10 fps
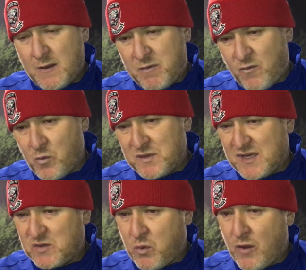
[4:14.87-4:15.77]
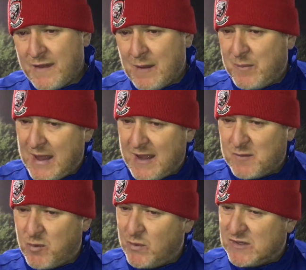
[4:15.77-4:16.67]
The performances weren't that
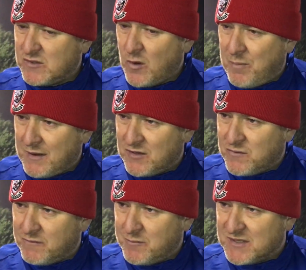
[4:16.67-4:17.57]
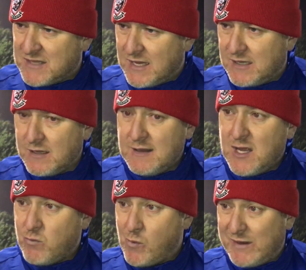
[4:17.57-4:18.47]
bad, but we just got punished for every mistake.
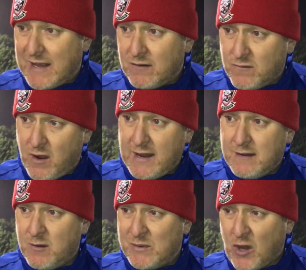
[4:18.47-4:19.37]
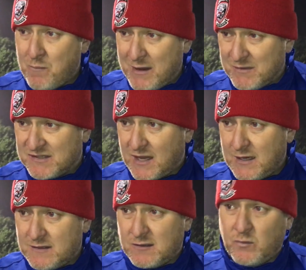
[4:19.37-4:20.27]
When we get it right and we don't make
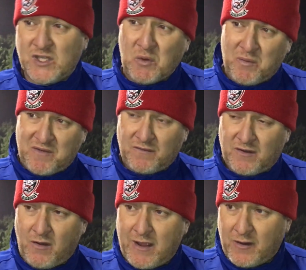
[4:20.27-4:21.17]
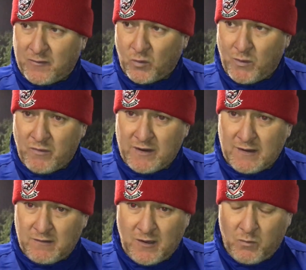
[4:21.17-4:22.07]
mistakes, we do what we've done tonight. And I thought we
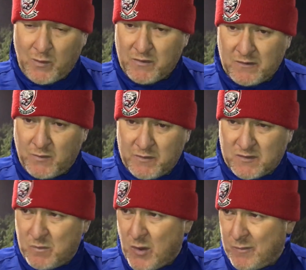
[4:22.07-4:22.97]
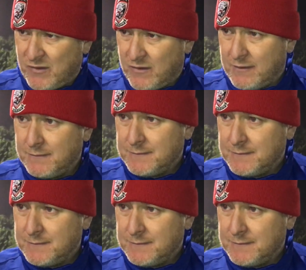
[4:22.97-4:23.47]
were superb tonight.